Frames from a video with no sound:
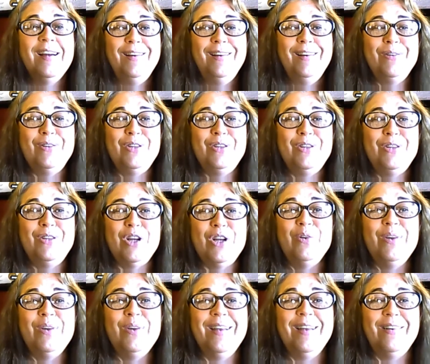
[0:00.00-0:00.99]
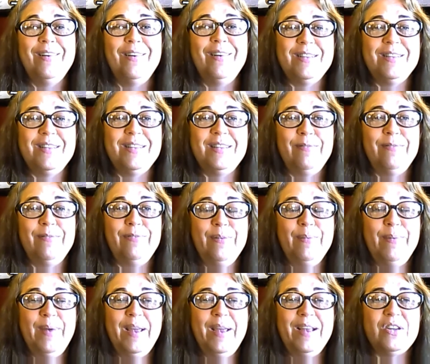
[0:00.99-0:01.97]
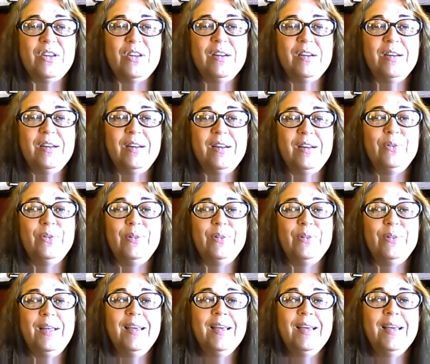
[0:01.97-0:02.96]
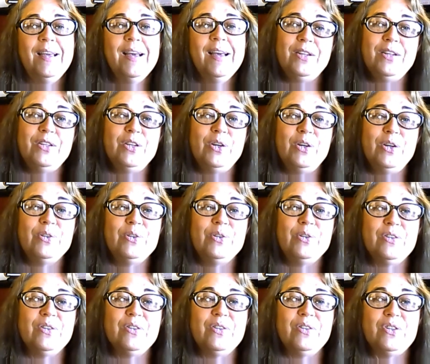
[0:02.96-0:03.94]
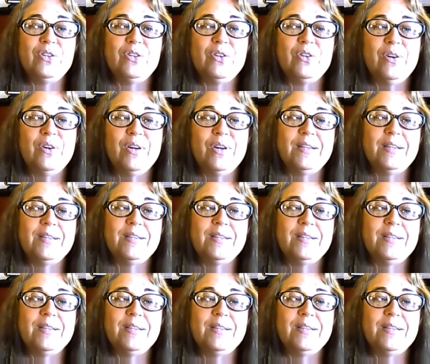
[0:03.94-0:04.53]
don't get all this information and only get told certain stories. So